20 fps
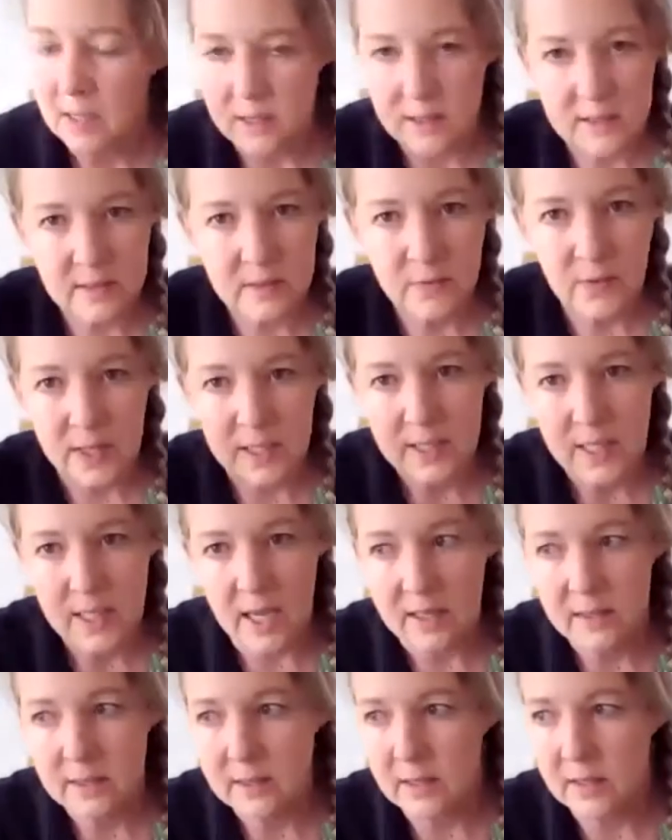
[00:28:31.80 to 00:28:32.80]
does
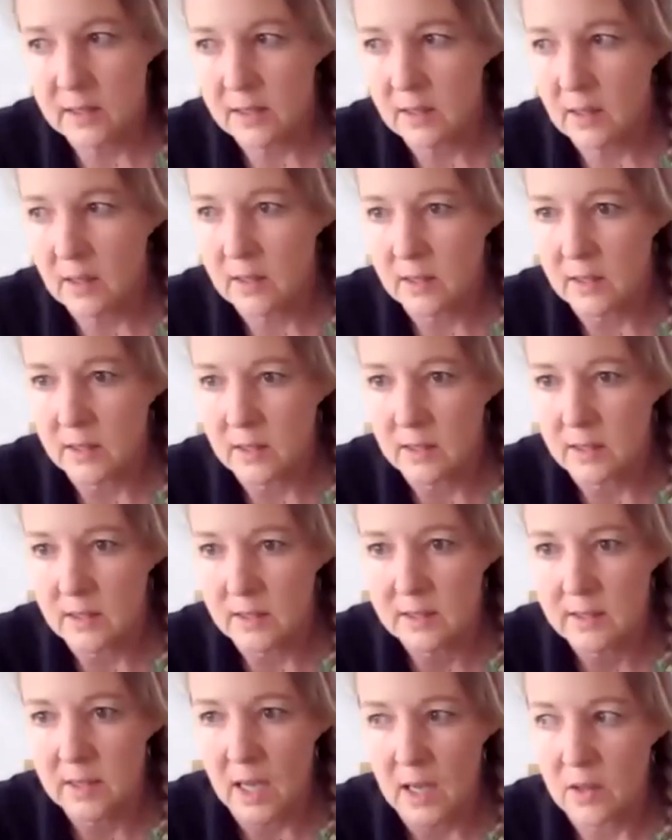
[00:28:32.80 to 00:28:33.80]
fantastic on a
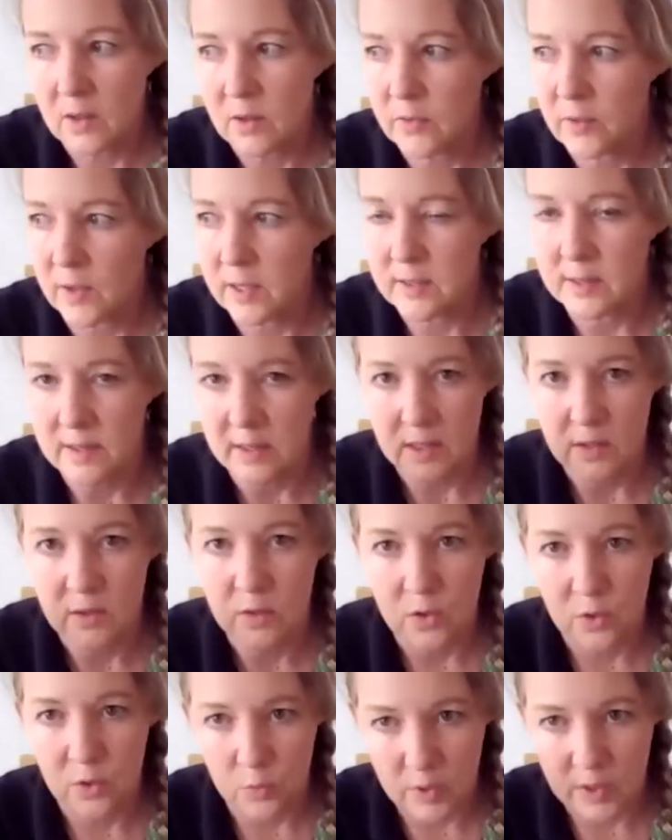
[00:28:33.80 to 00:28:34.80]
south facing,
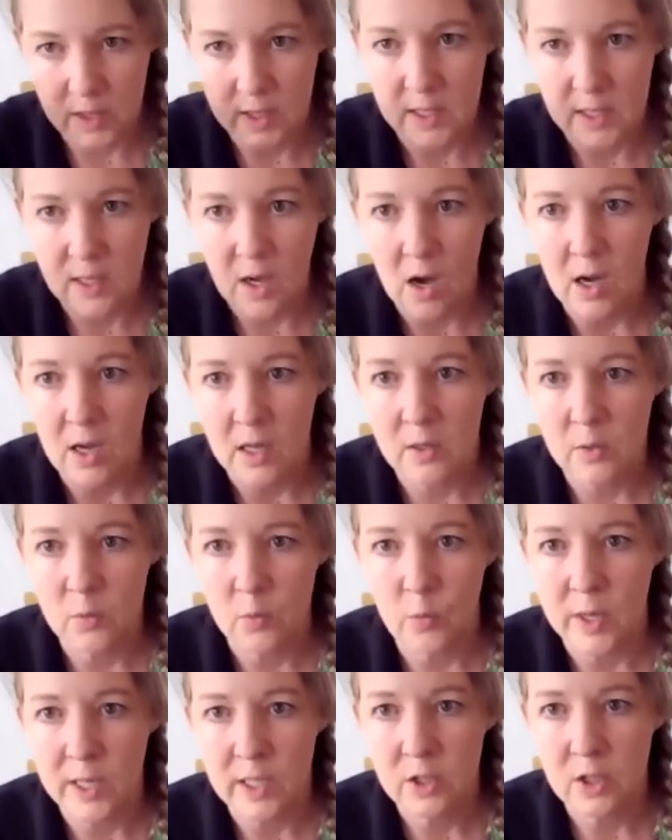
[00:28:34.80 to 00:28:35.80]
really hot
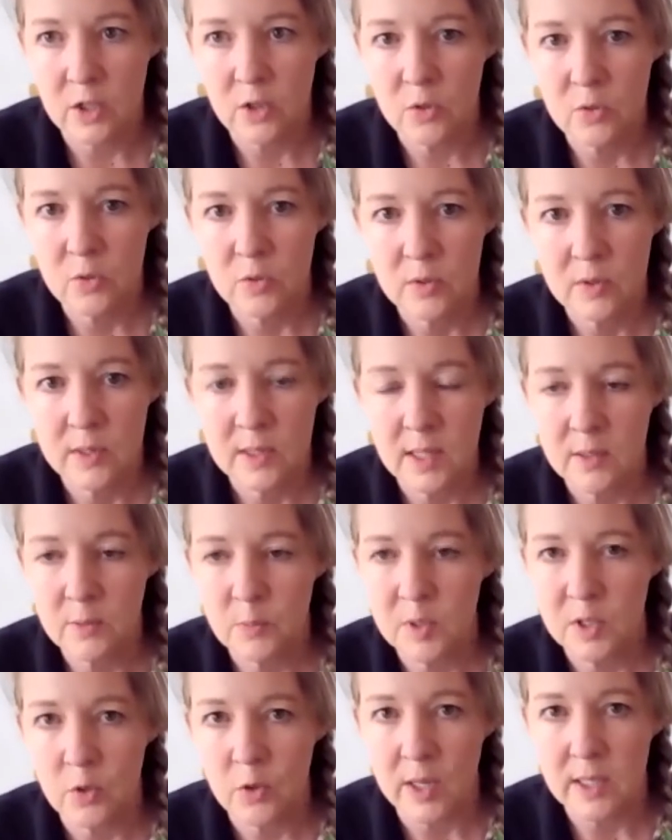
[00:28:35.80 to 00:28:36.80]
window, that'd
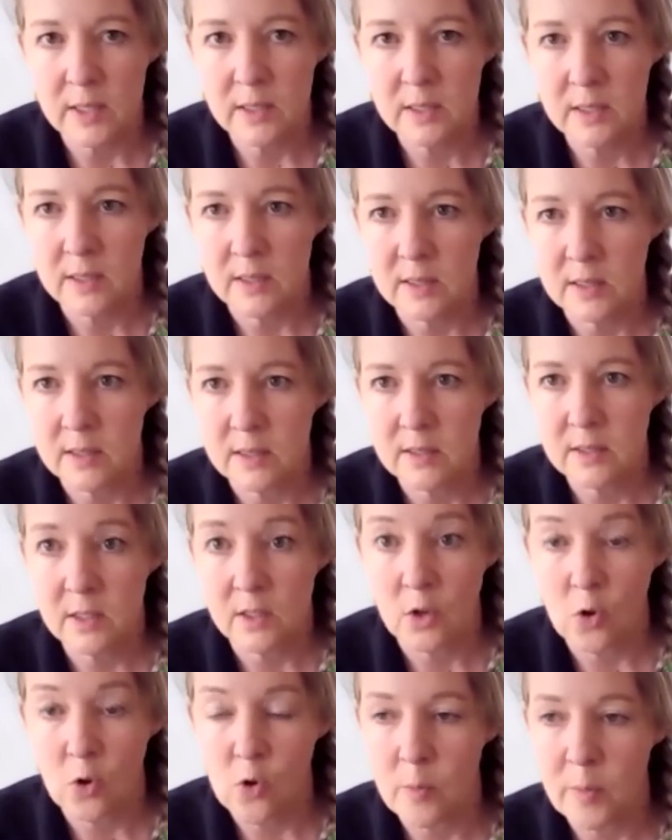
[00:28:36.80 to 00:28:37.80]
be great to
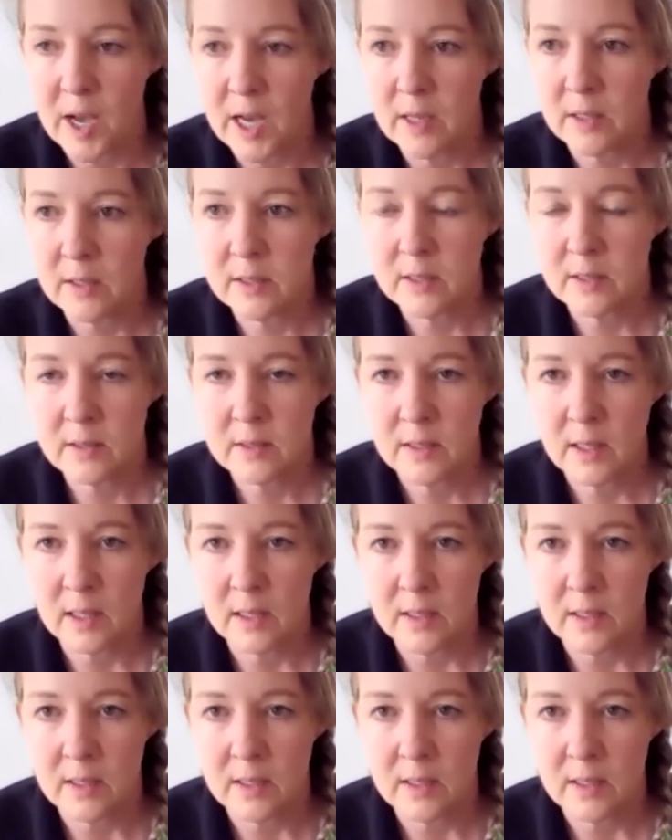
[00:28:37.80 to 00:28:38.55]
know about.